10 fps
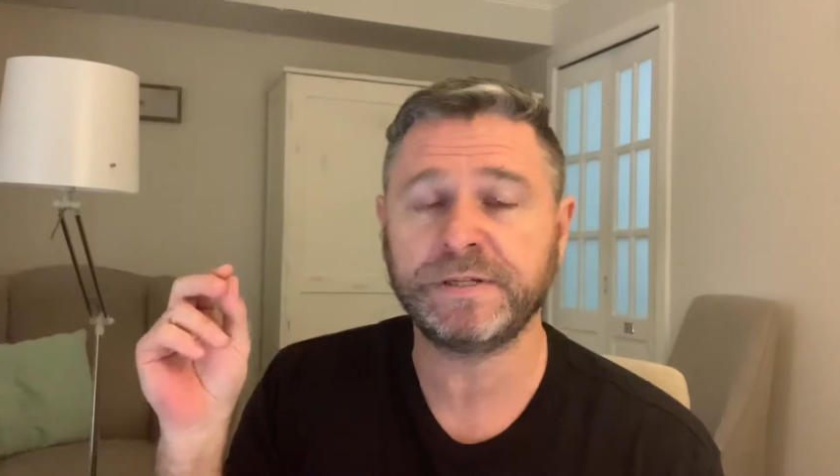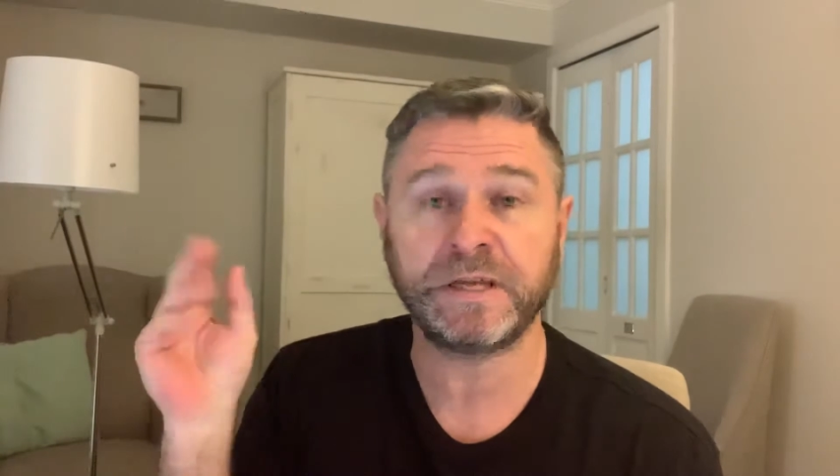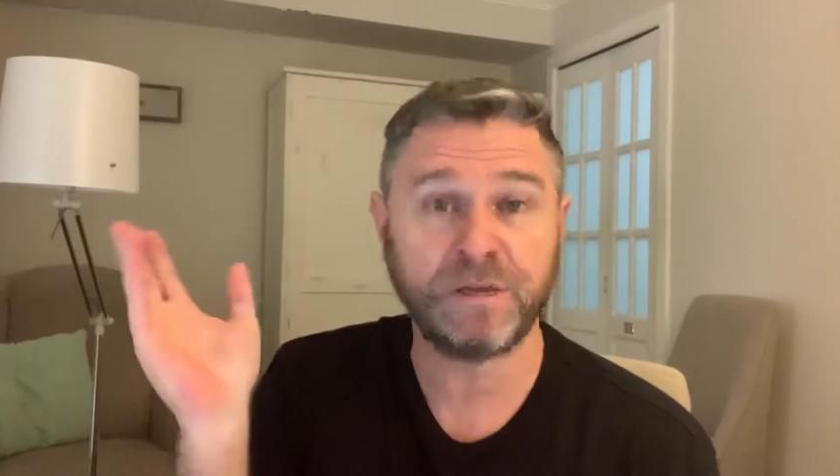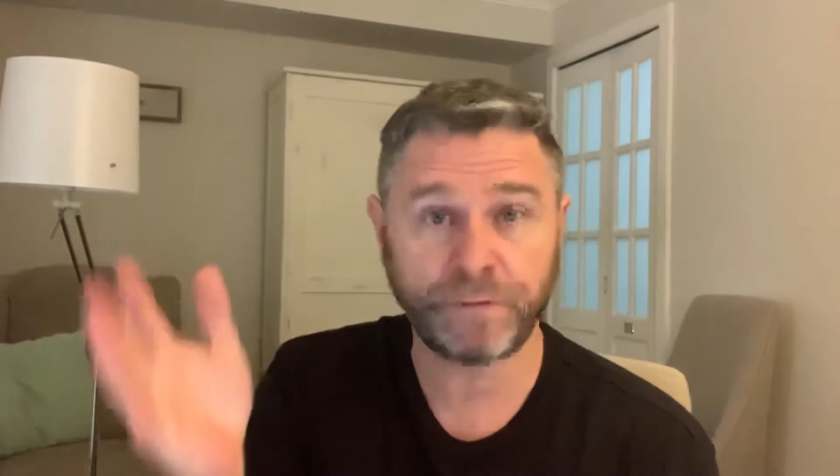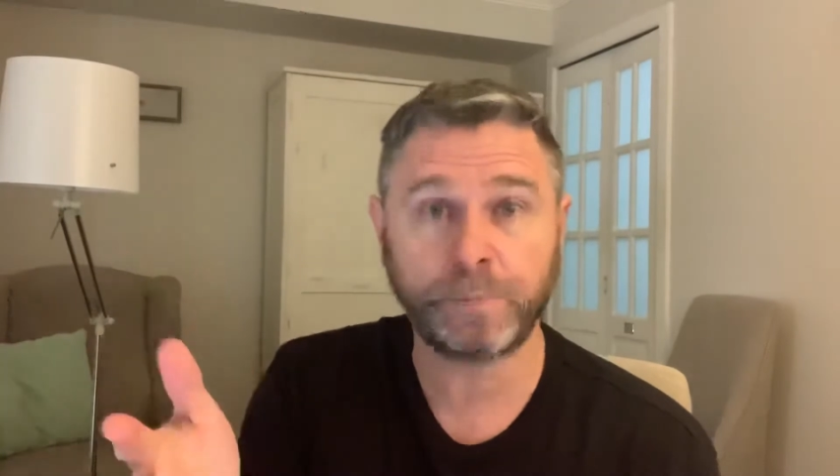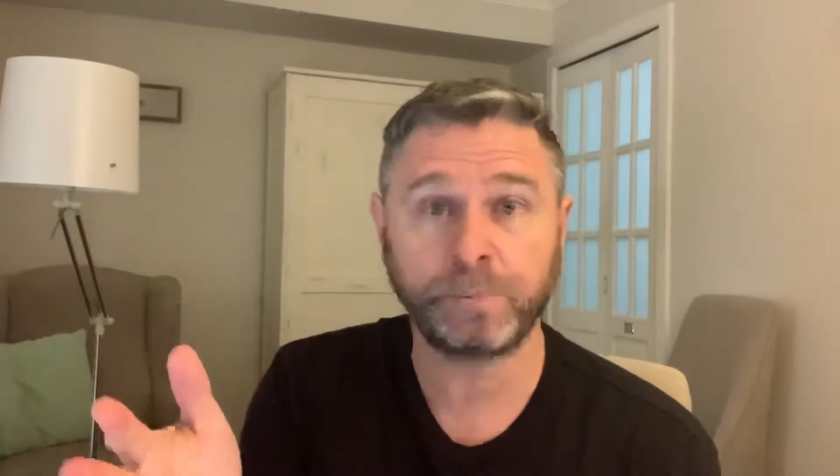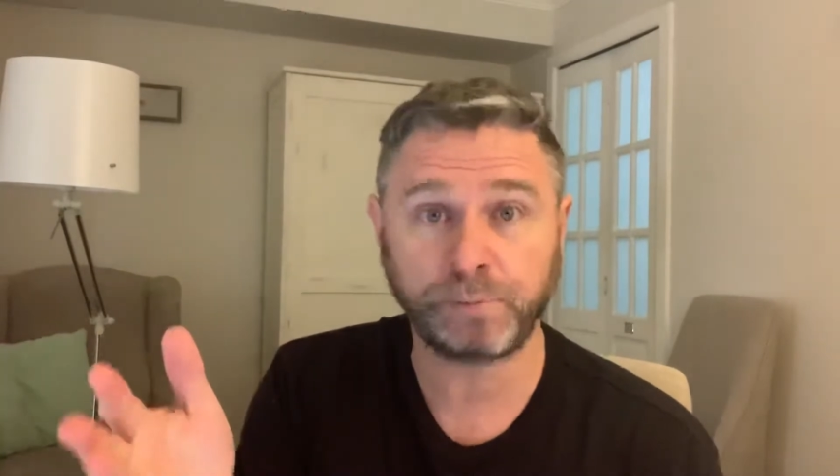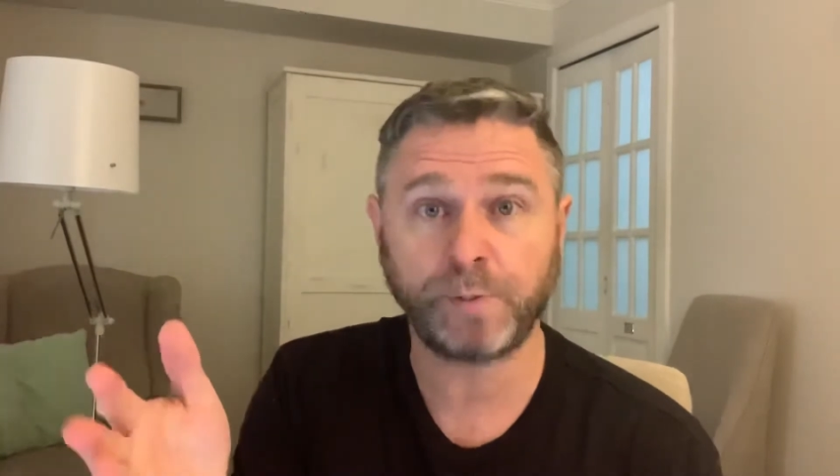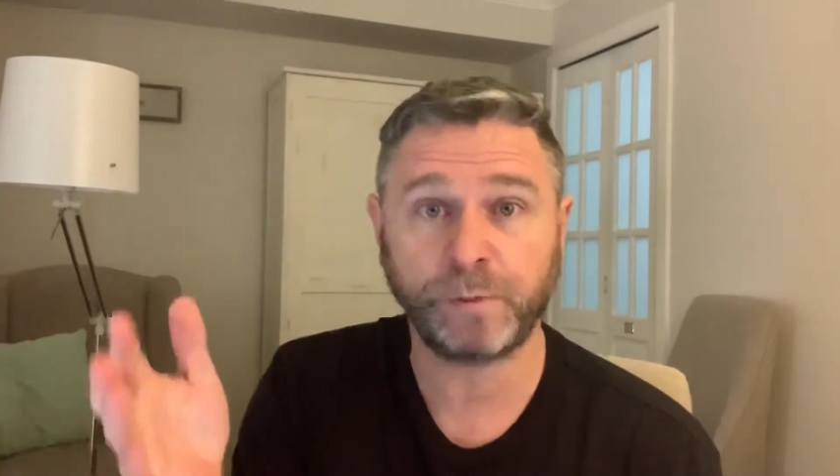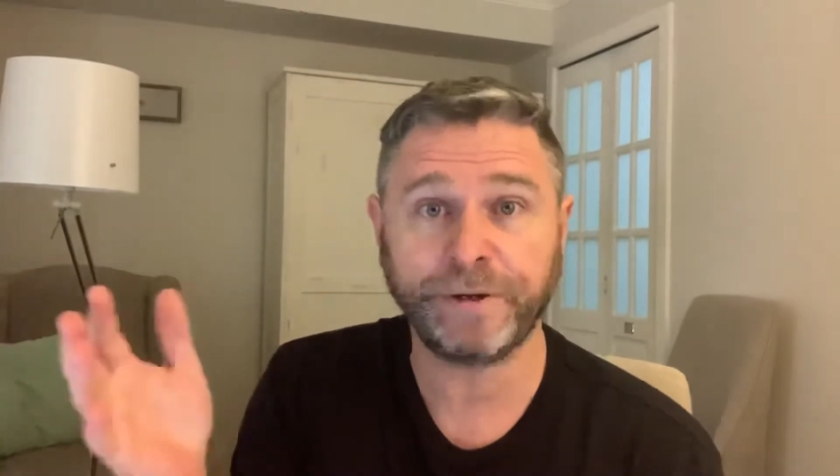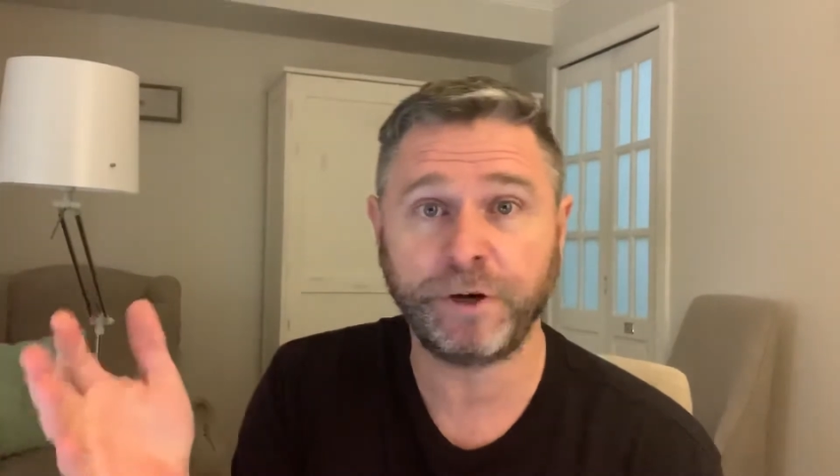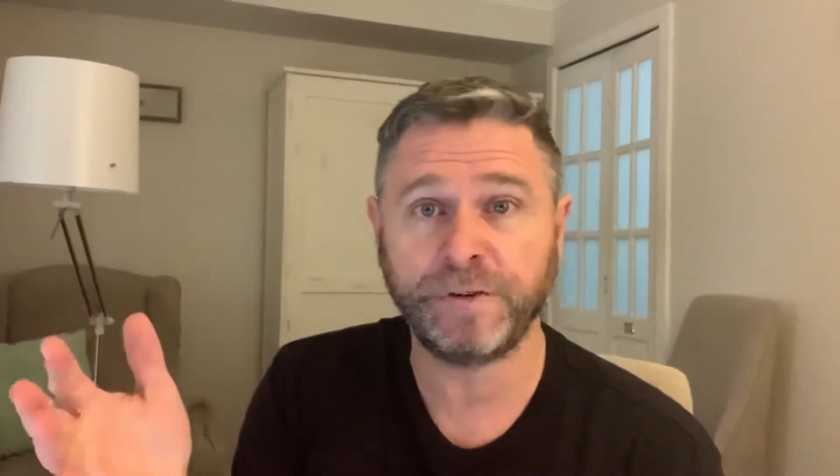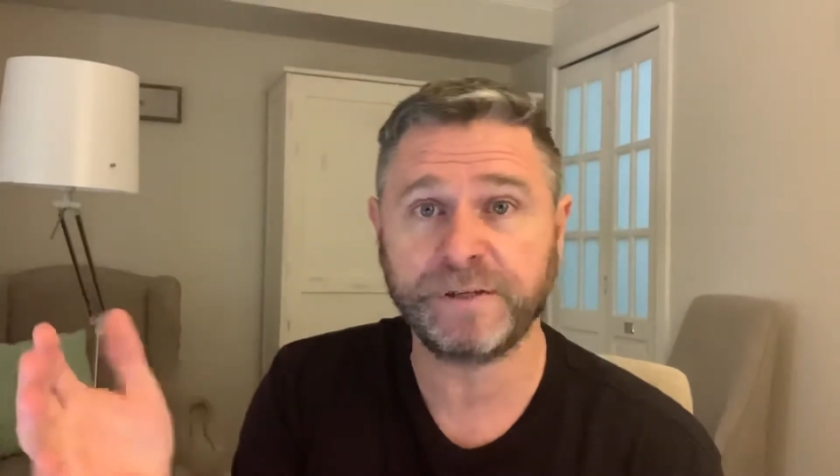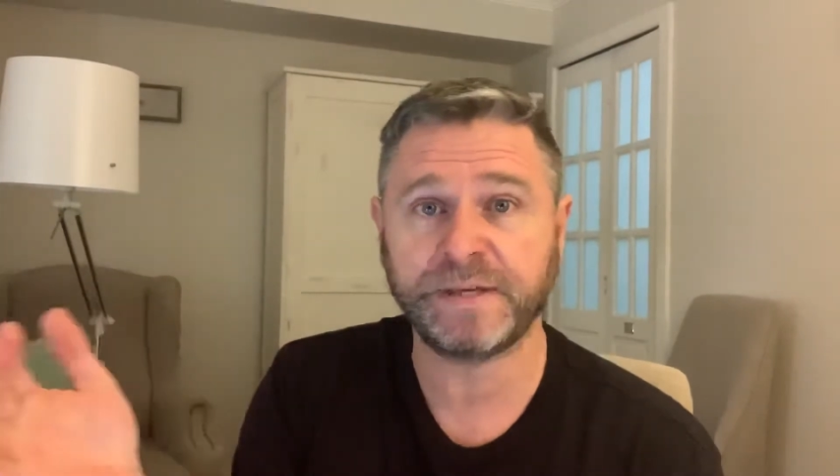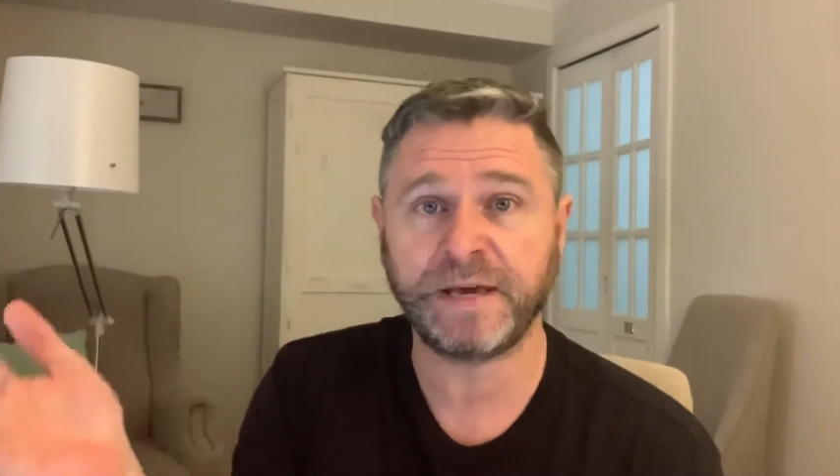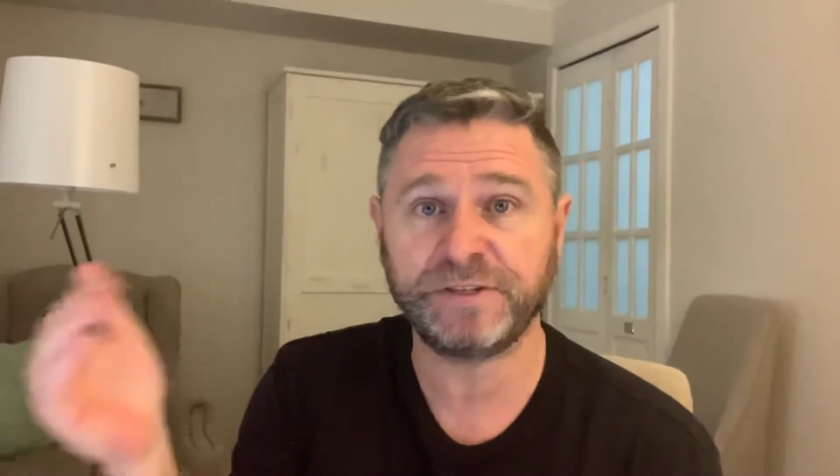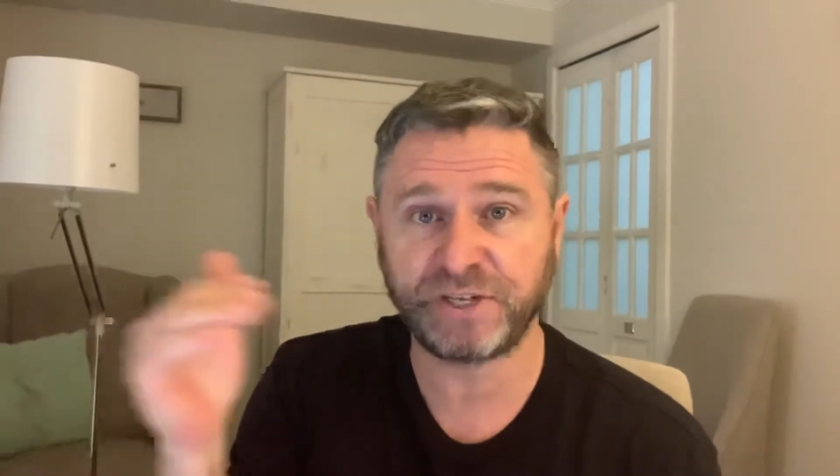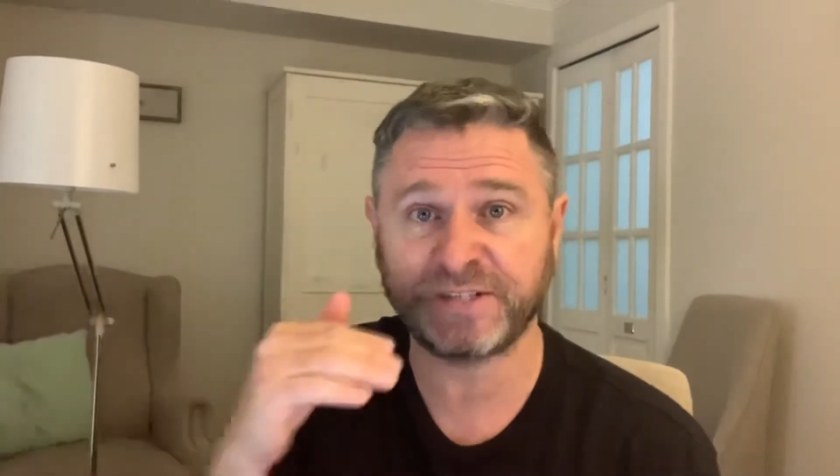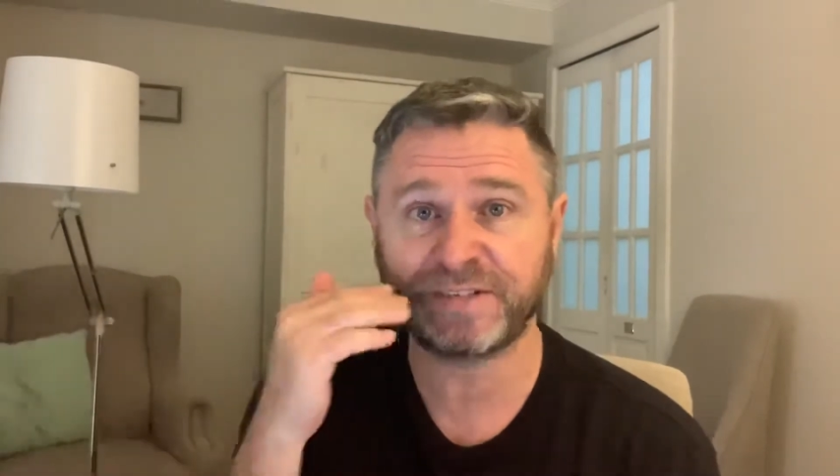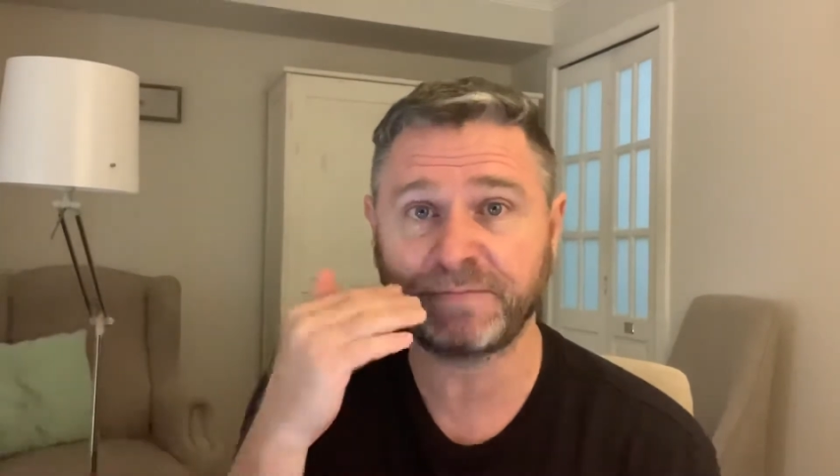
and you've probably heard this as just as